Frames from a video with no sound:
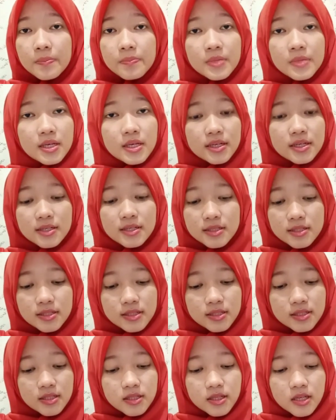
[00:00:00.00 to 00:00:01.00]

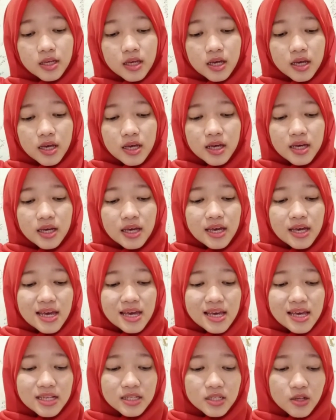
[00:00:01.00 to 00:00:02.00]
because
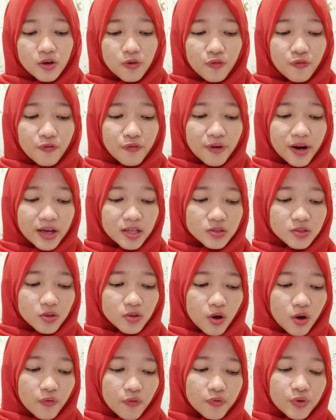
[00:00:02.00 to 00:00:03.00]
he is afraid
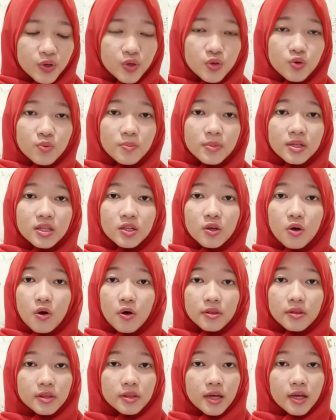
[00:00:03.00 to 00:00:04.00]
of human
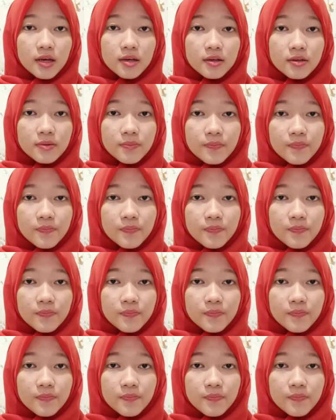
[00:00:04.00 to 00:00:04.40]
contact,